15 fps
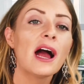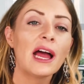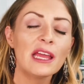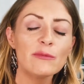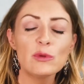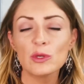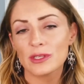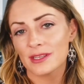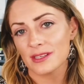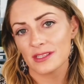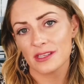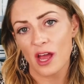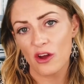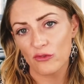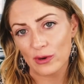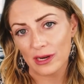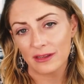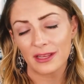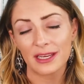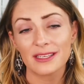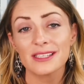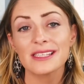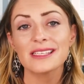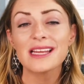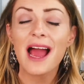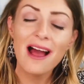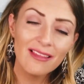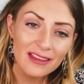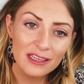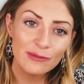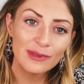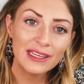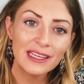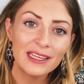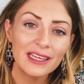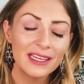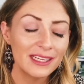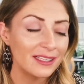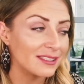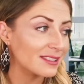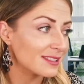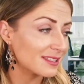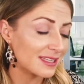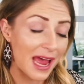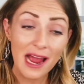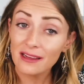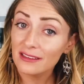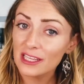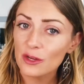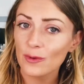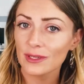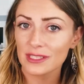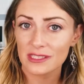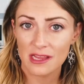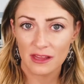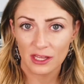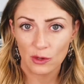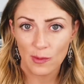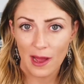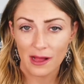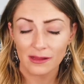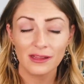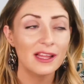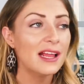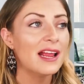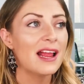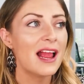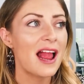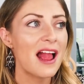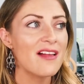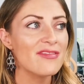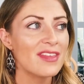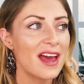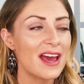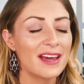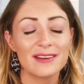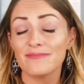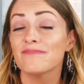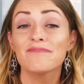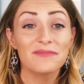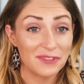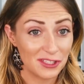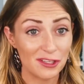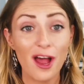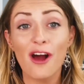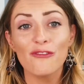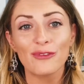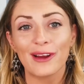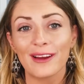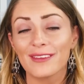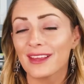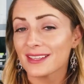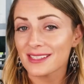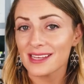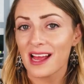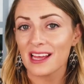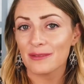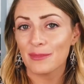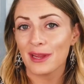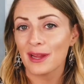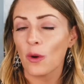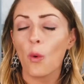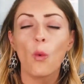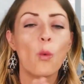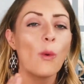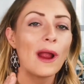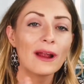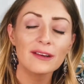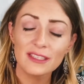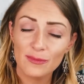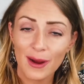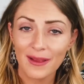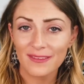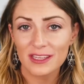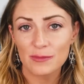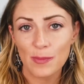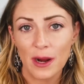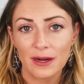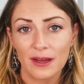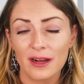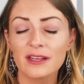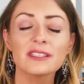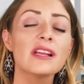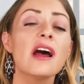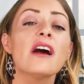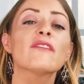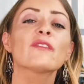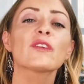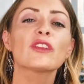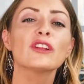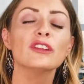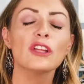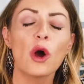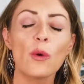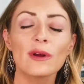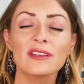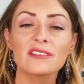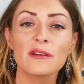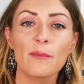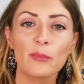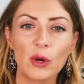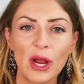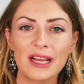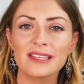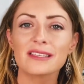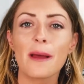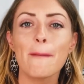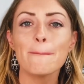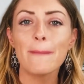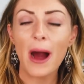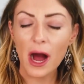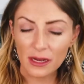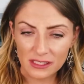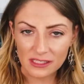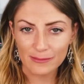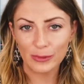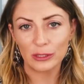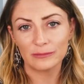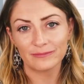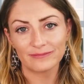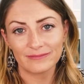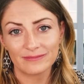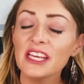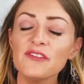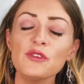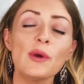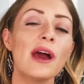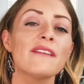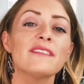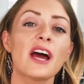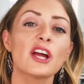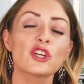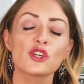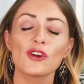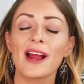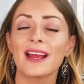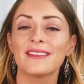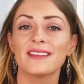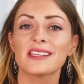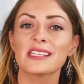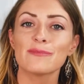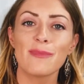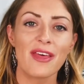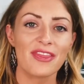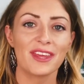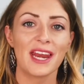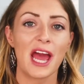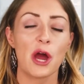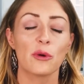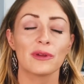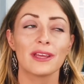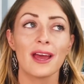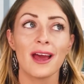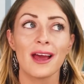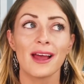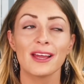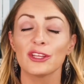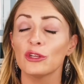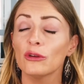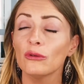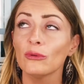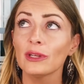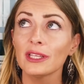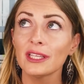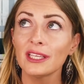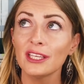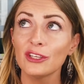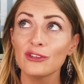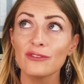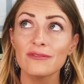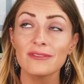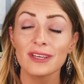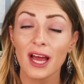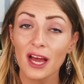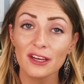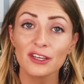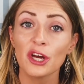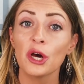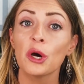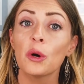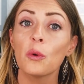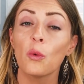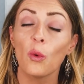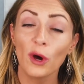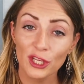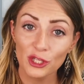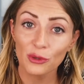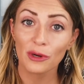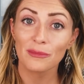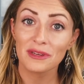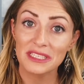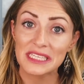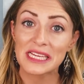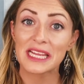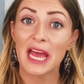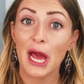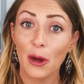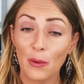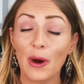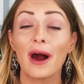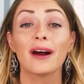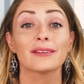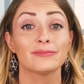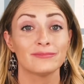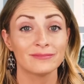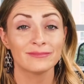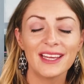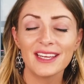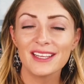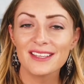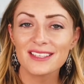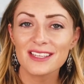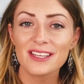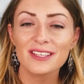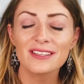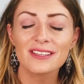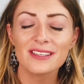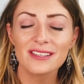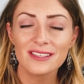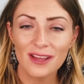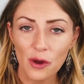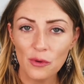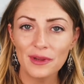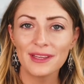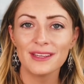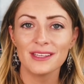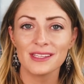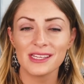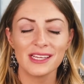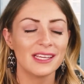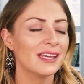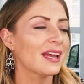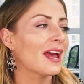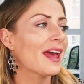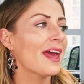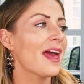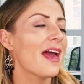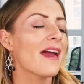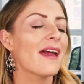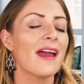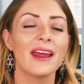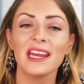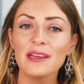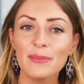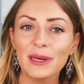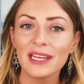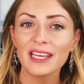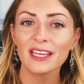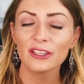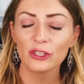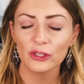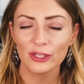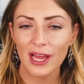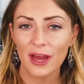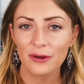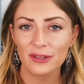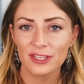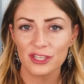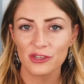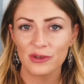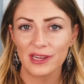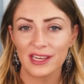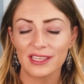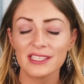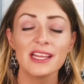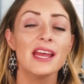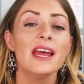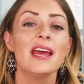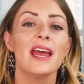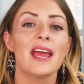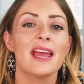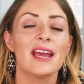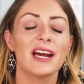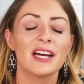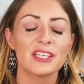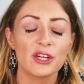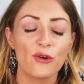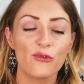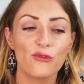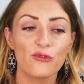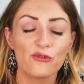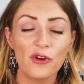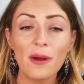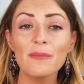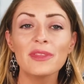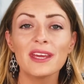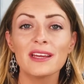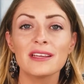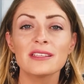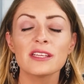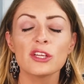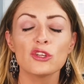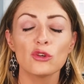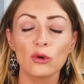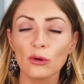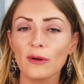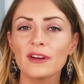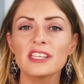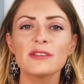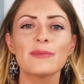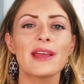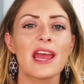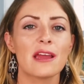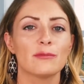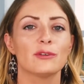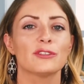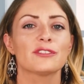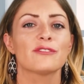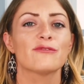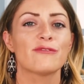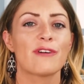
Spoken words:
I am using software that is telling me exactly what's selling well, and then software that's telling me where to buy these products for the lowest price possible. If you have not tried this method out yet, you really do not know what you are missing out on. It is so easy. Anybody can learn how to do it. And from this, you're going to be able to